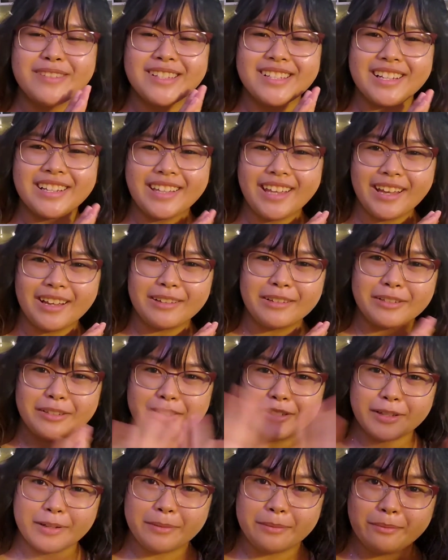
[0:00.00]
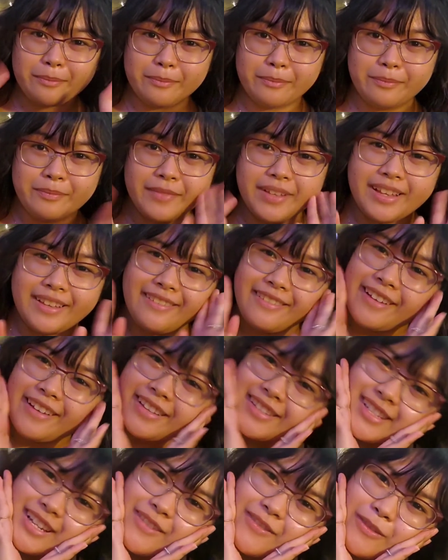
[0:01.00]
So yeah, so
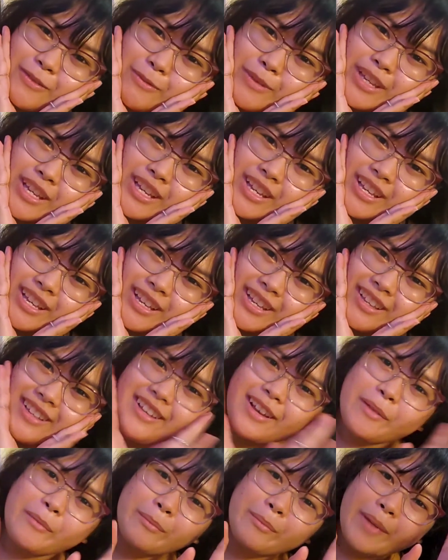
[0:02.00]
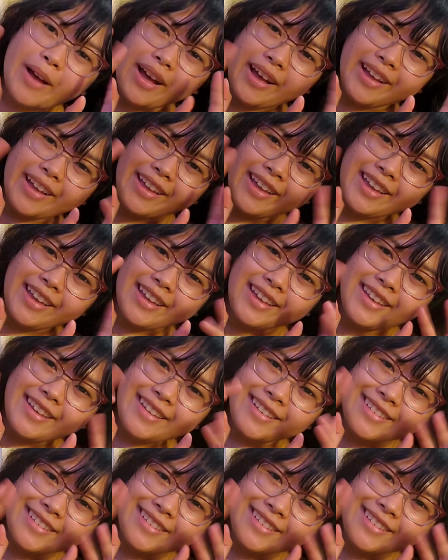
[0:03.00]
that's it for me. Bye!